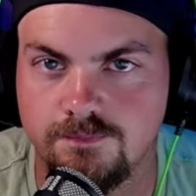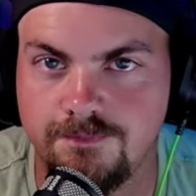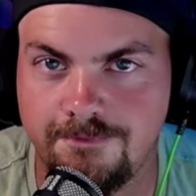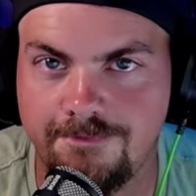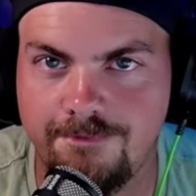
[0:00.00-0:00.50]

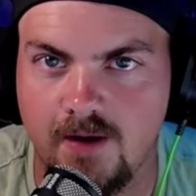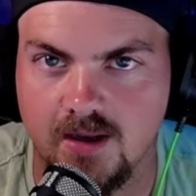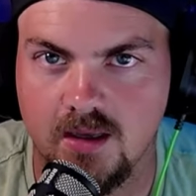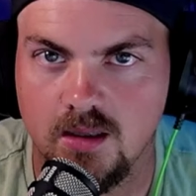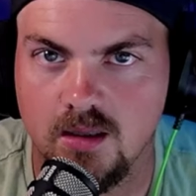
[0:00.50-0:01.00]
Fuck.
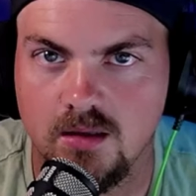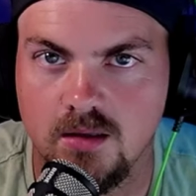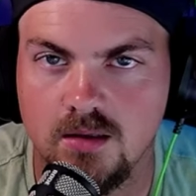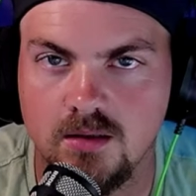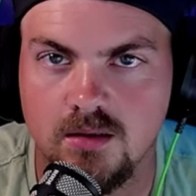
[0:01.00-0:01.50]

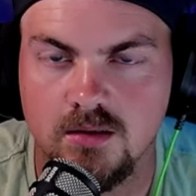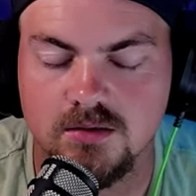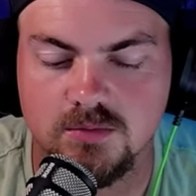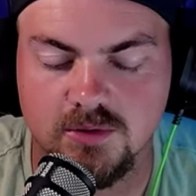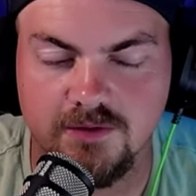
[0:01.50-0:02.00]

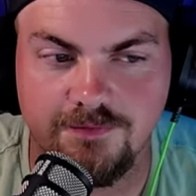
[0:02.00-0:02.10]
So we're going